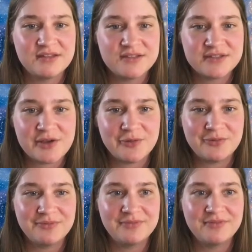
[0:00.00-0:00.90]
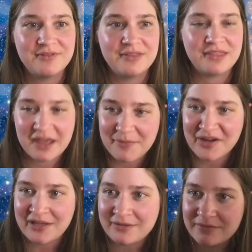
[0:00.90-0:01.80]
So think
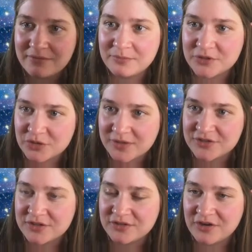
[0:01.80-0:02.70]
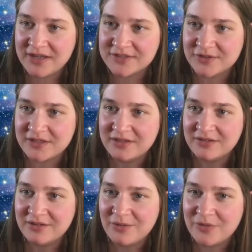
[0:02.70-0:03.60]
about it. Put your answer
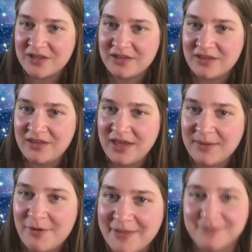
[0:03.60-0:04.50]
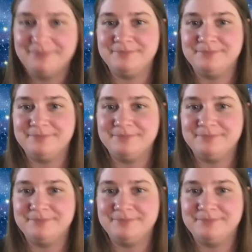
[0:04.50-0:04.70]
in when you get a moment.